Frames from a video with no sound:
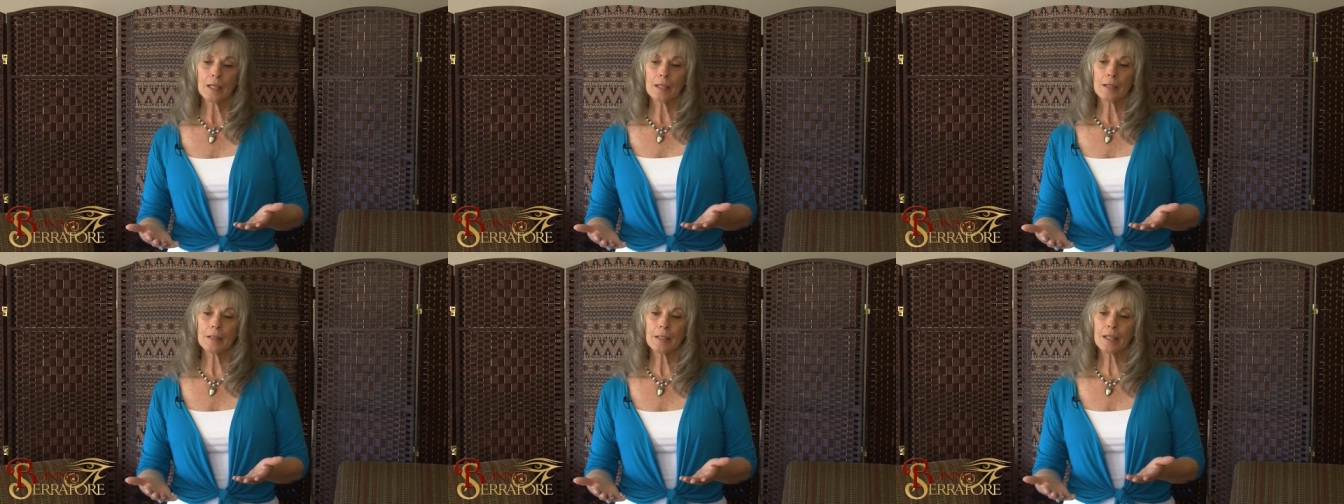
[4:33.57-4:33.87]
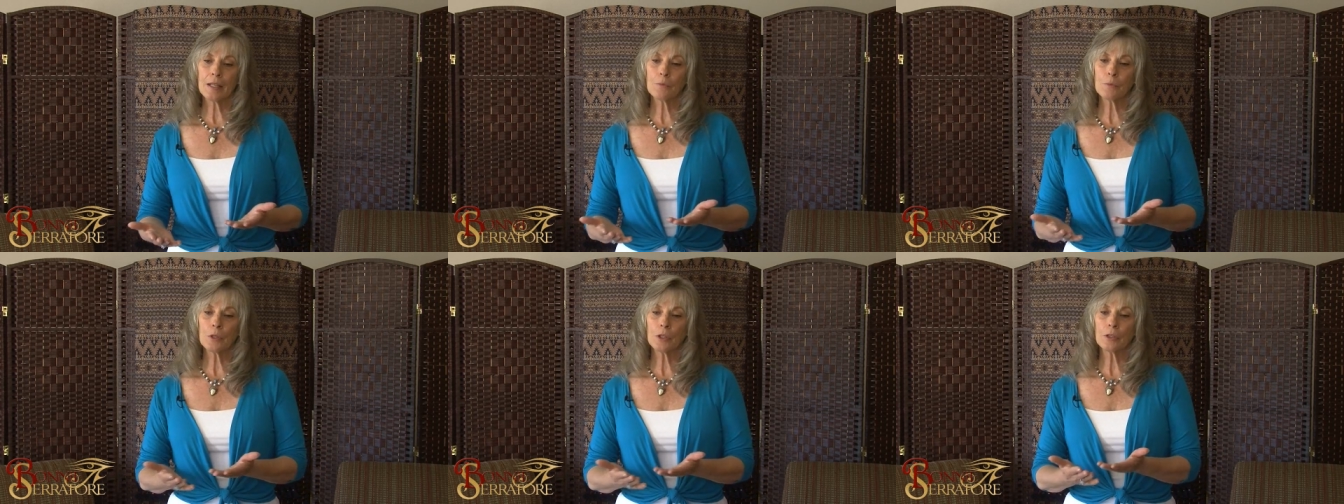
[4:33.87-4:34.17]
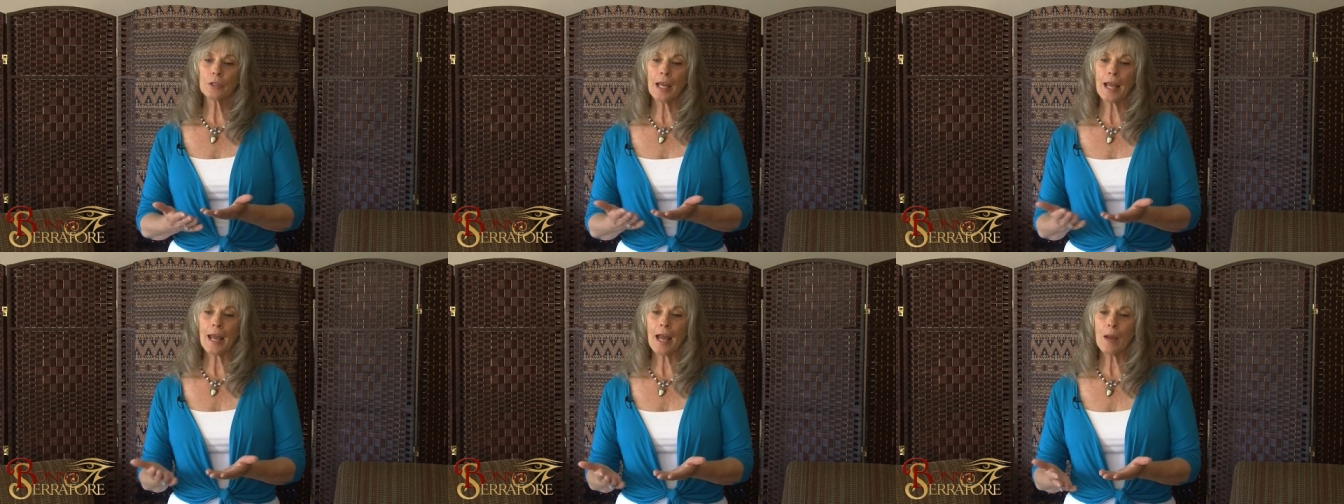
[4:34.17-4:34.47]
then what
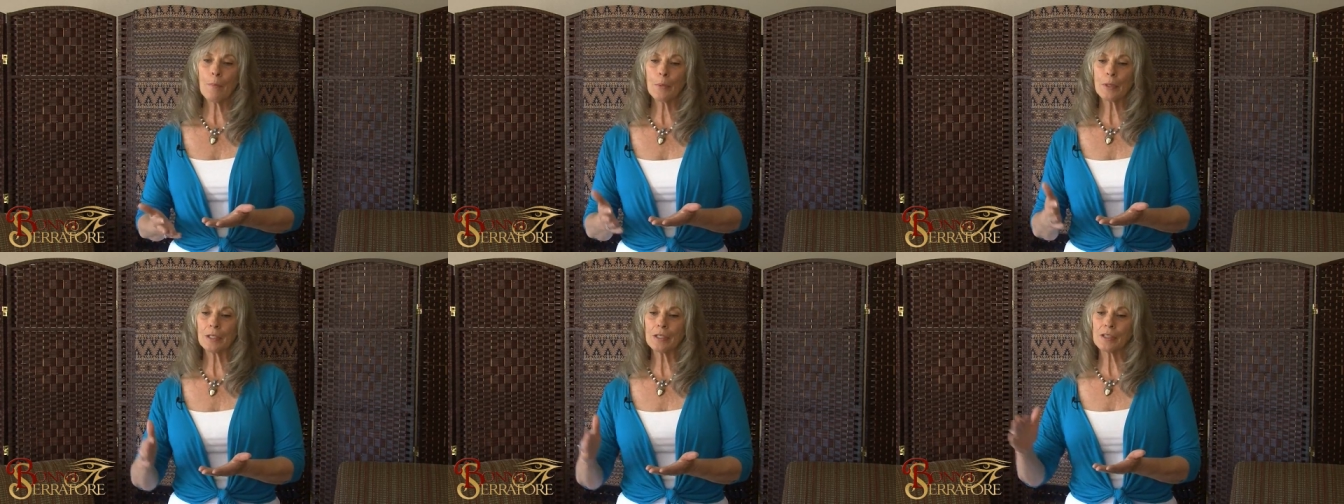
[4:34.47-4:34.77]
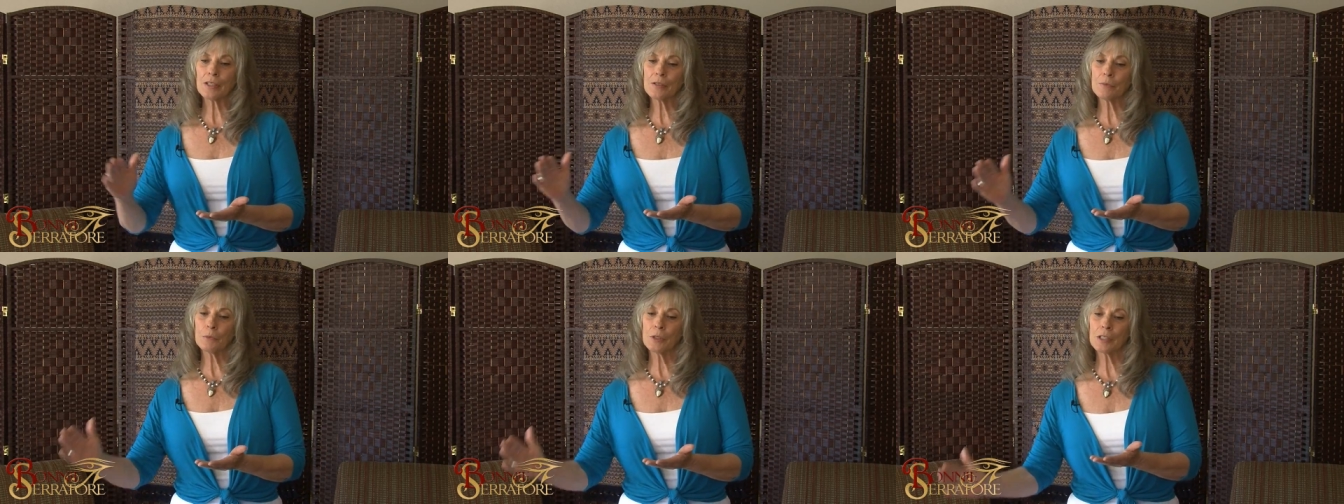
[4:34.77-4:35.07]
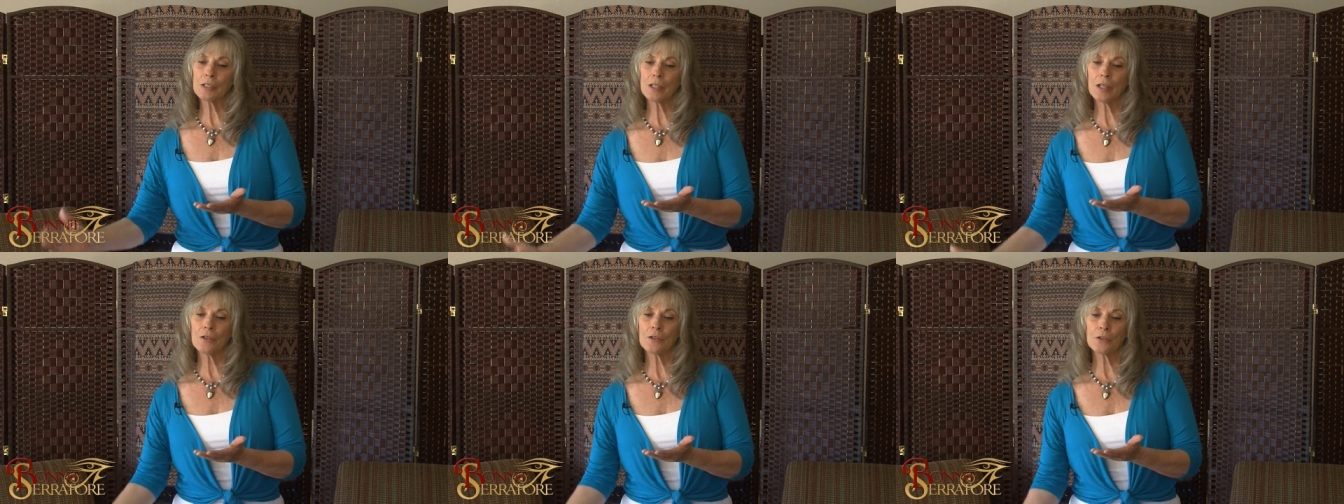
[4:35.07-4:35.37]
will happen is
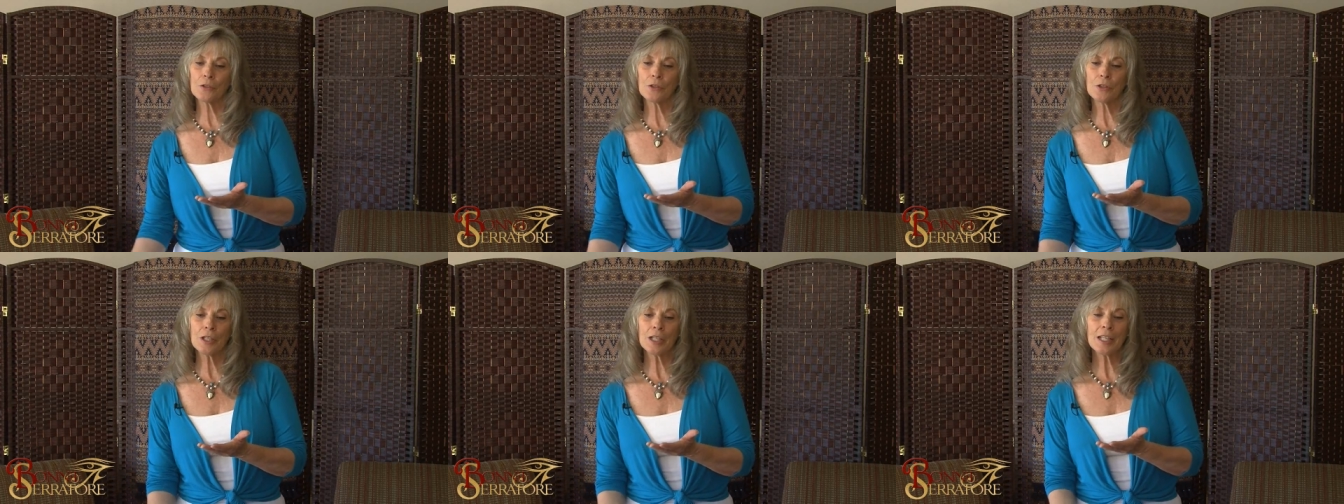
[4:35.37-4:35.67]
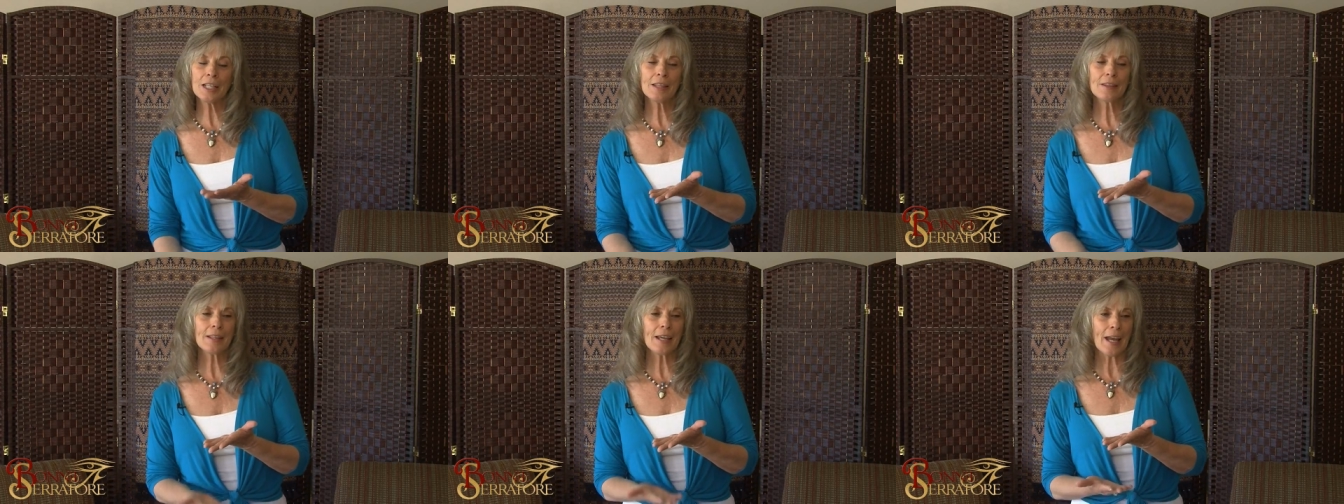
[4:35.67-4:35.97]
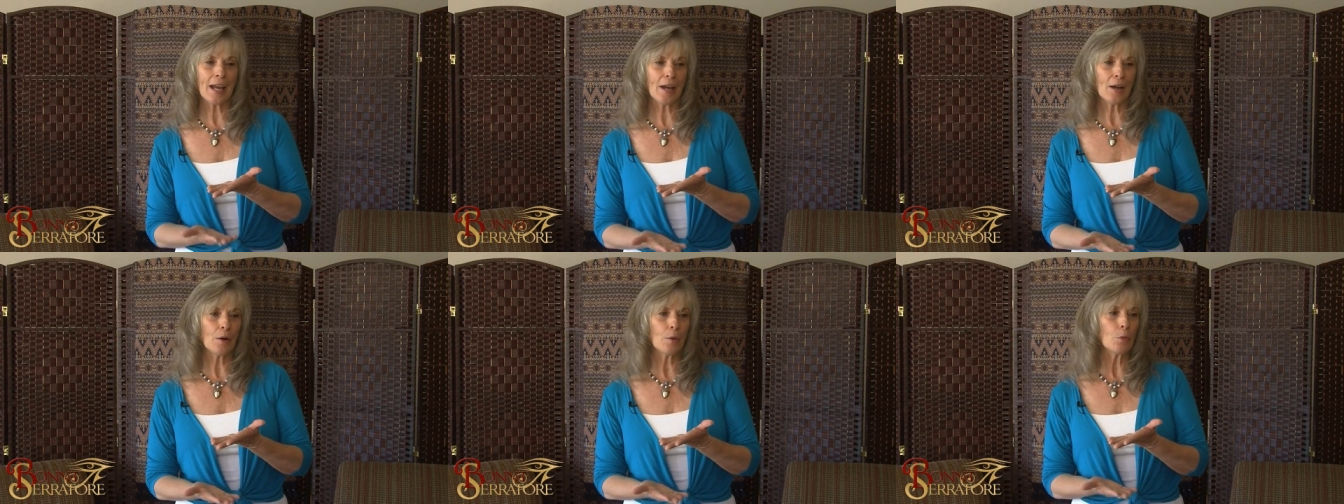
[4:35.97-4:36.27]
what's underneath
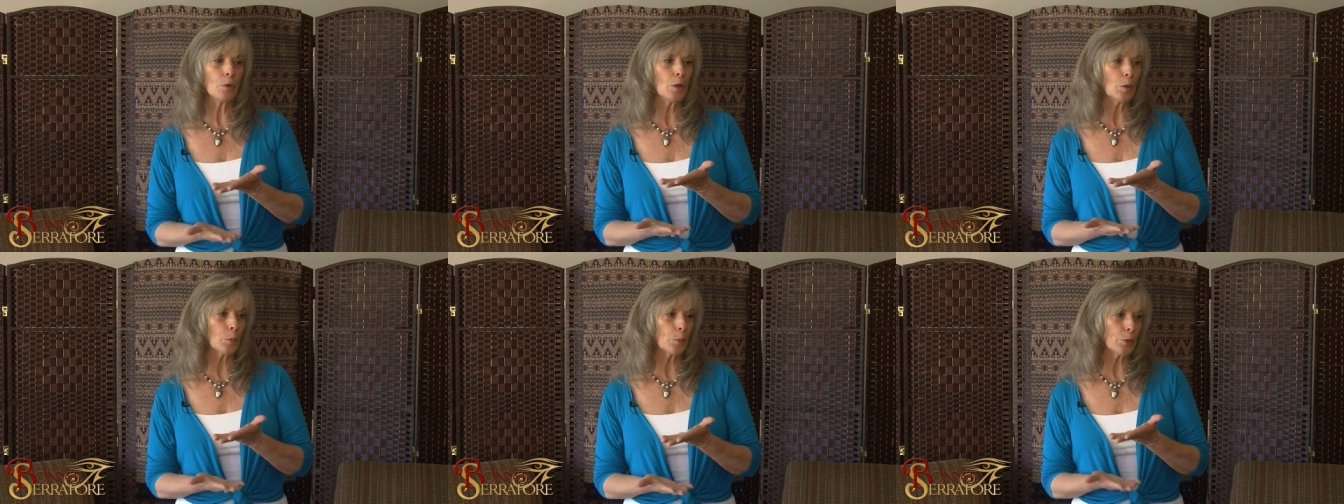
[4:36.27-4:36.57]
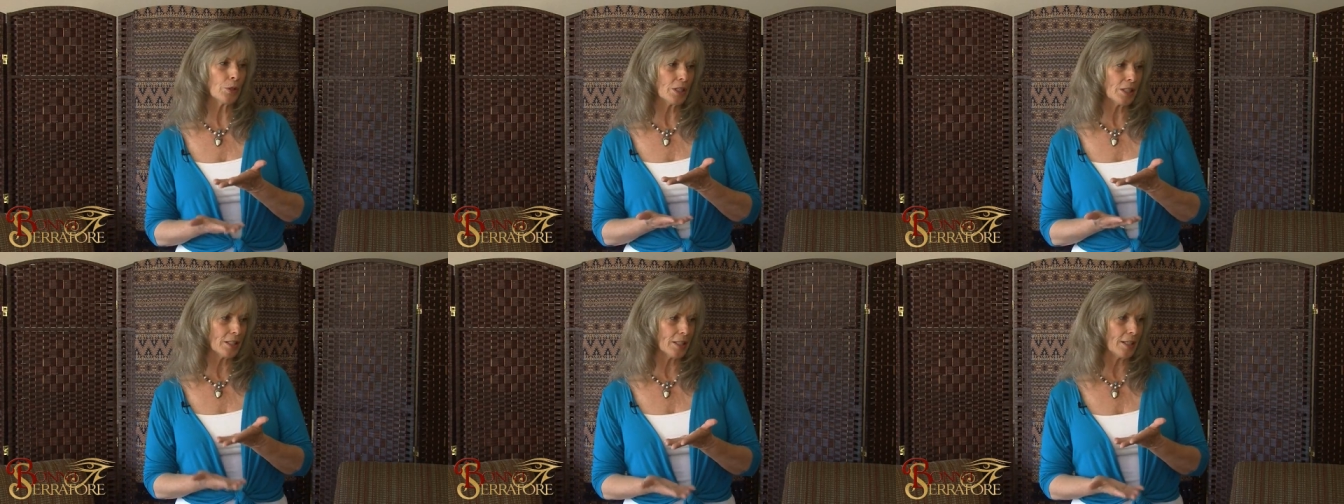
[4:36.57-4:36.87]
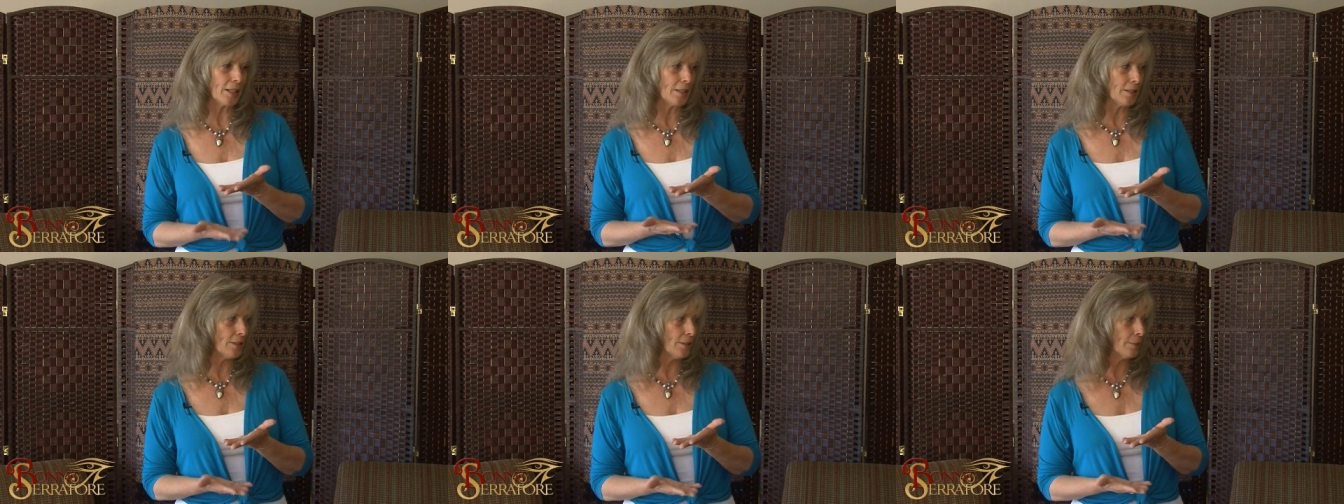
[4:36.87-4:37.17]
that will
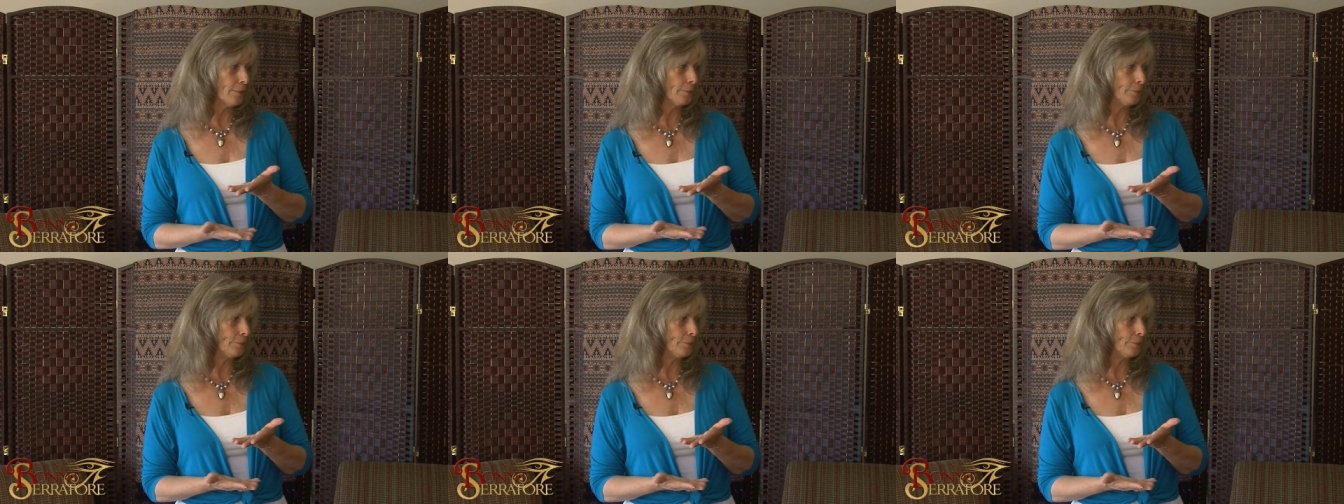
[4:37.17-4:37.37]
present.